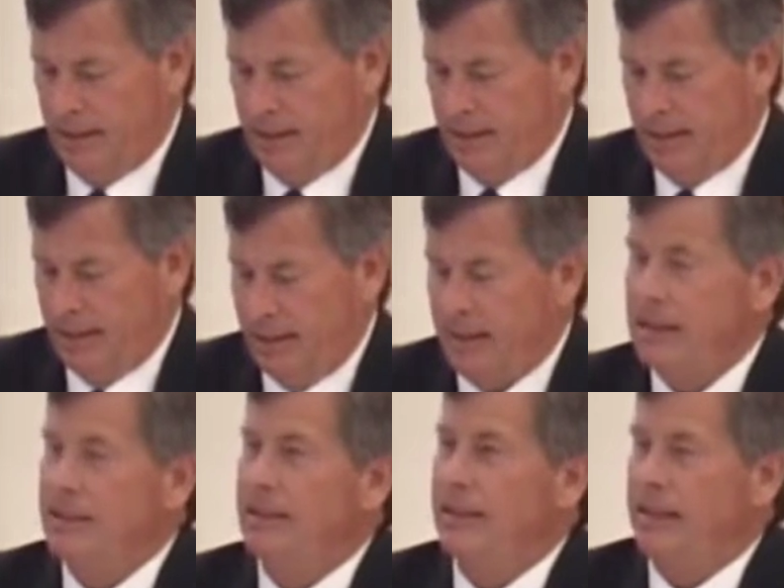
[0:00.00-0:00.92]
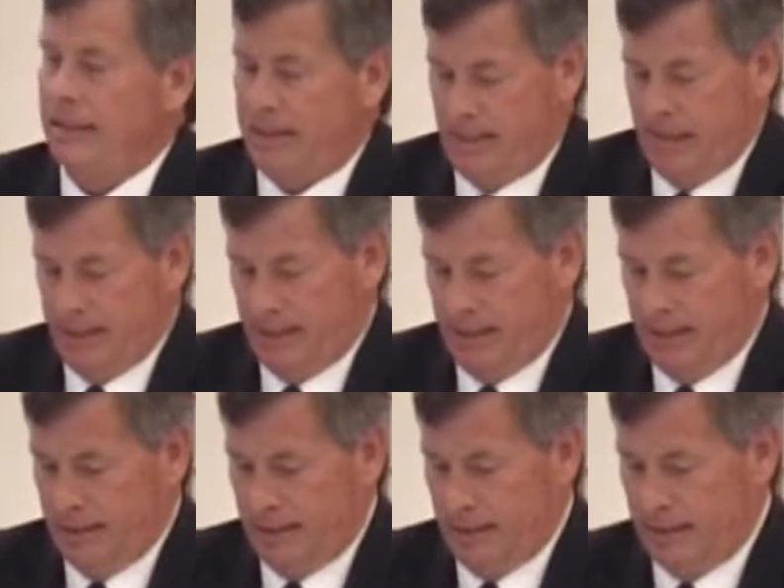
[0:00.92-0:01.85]
that each city and
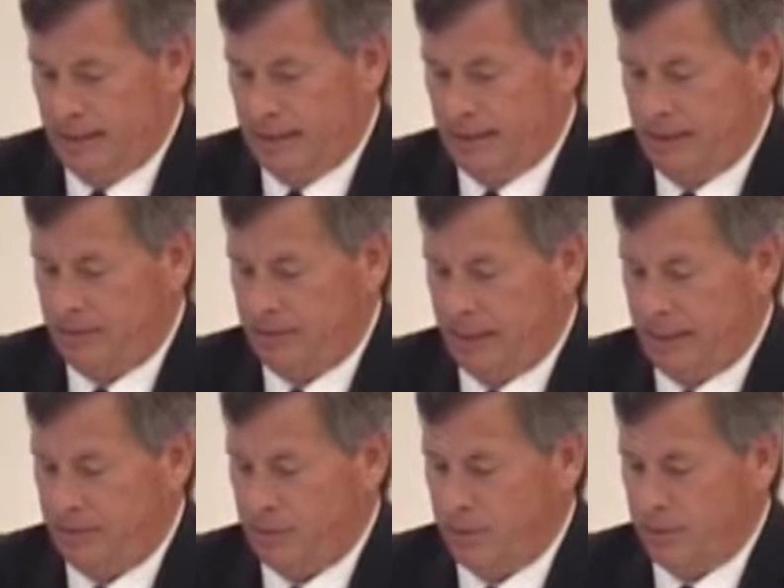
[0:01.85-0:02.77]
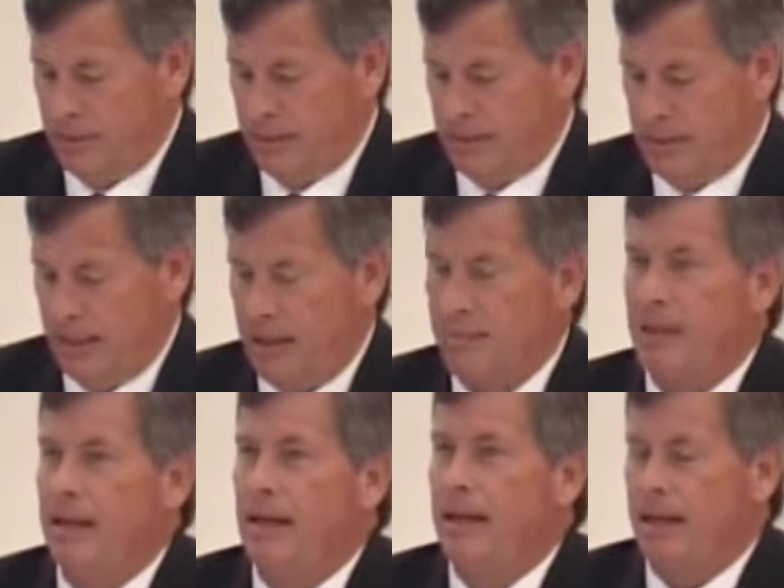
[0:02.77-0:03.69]
county in the state of California adopt
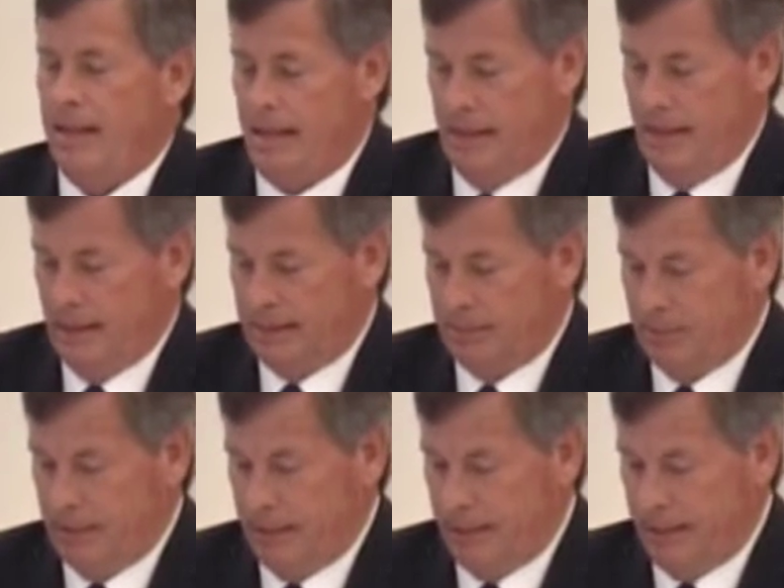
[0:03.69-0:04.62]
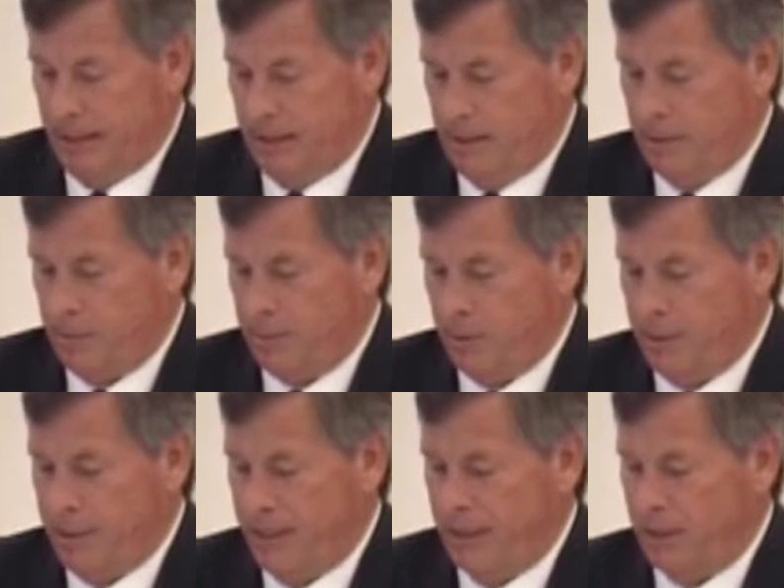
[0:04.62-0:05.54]
an expedited
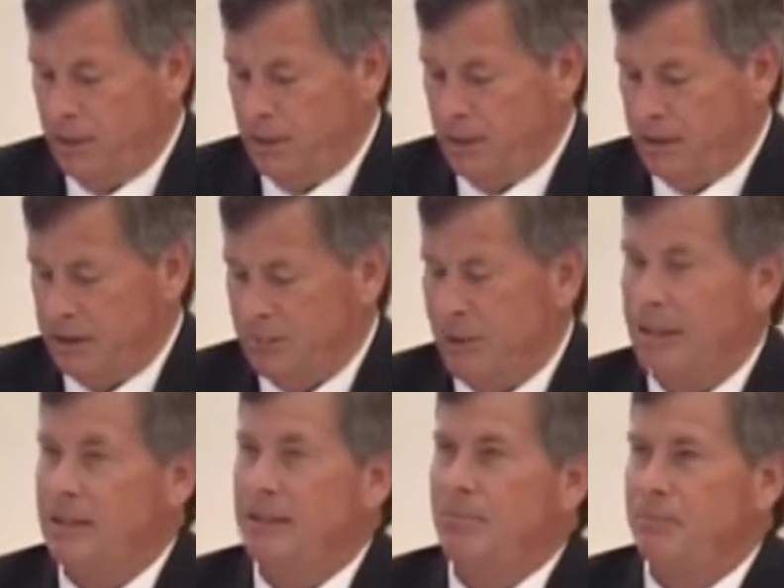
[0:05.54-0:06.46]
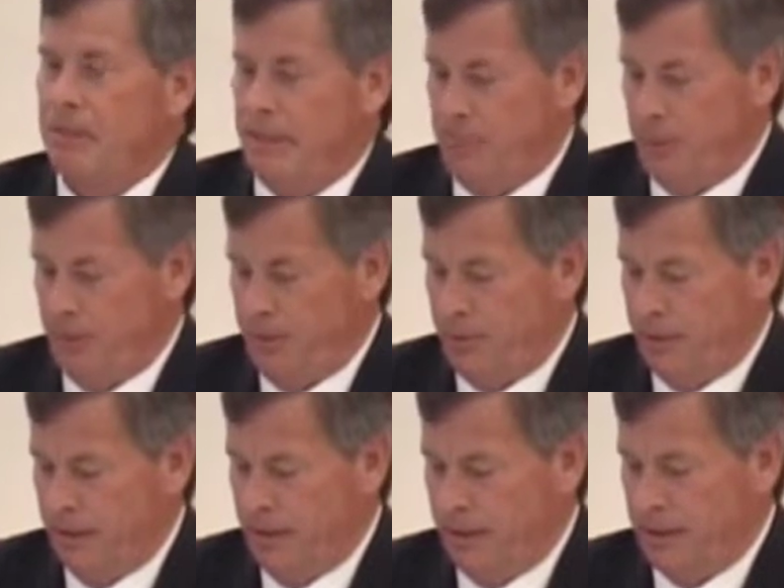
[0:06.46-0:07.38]
permitting ordinance by September
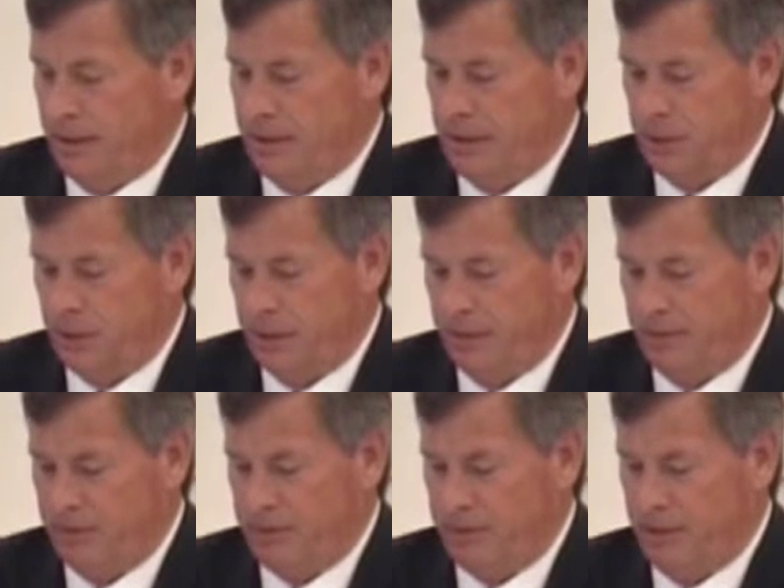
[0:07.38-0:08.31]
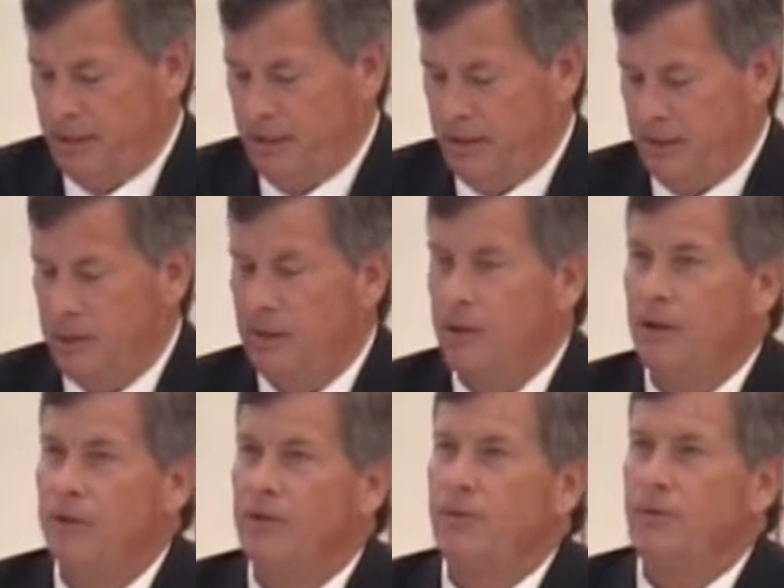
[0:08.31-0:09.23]
30th, 2015
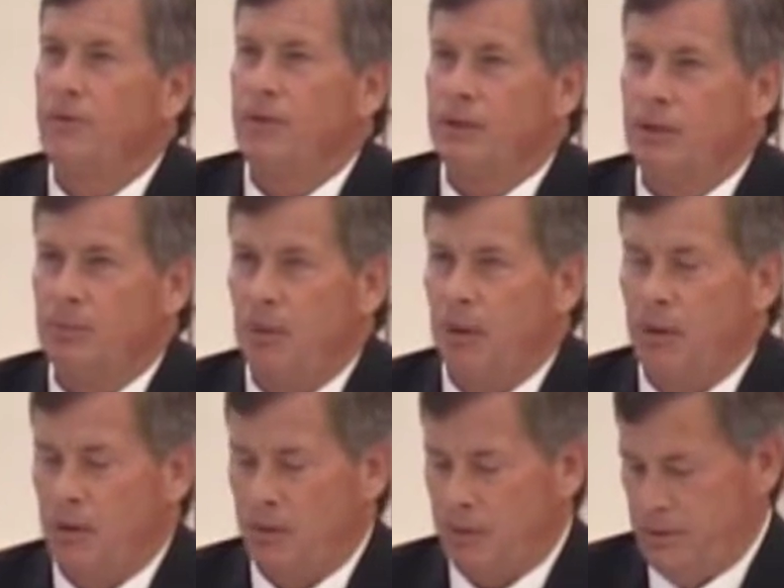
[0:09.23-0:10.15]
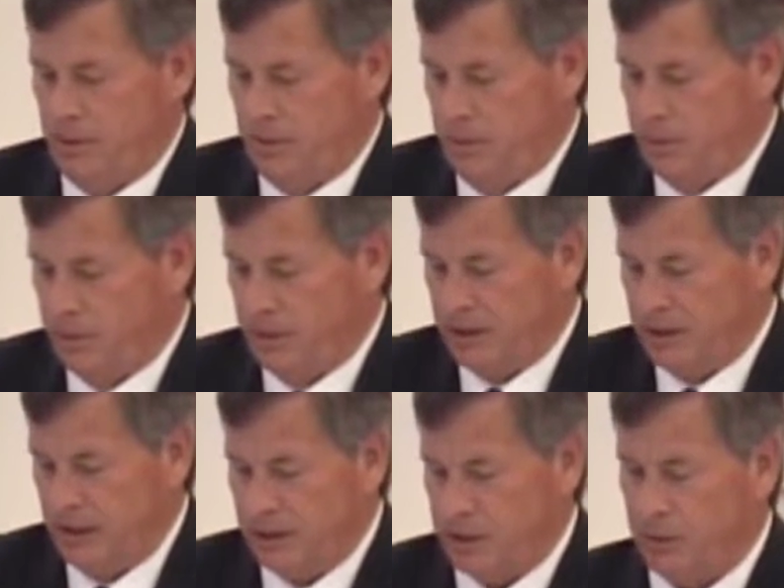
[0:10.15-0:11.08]
for small
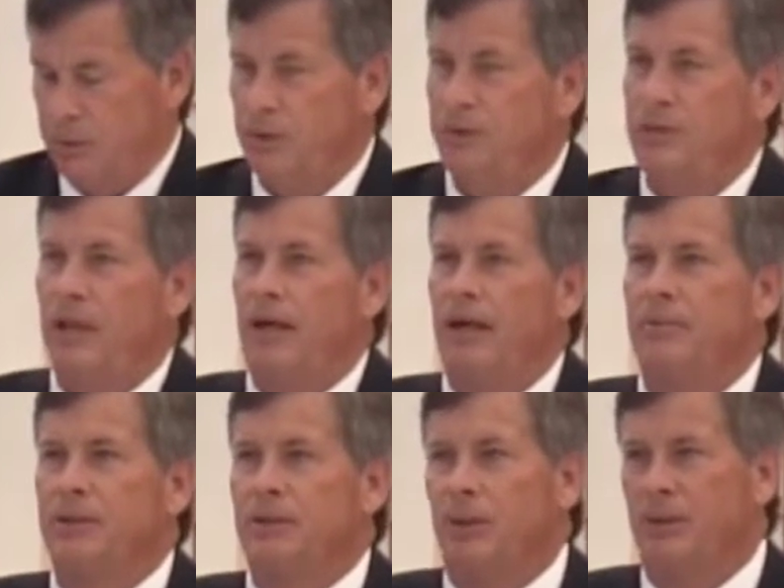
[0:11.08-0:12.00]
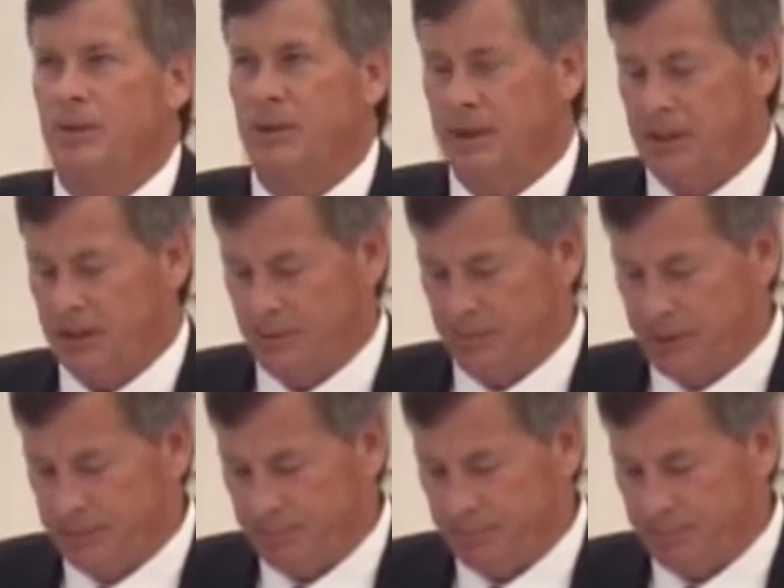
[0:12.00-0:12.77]
residential rooftop solar systems.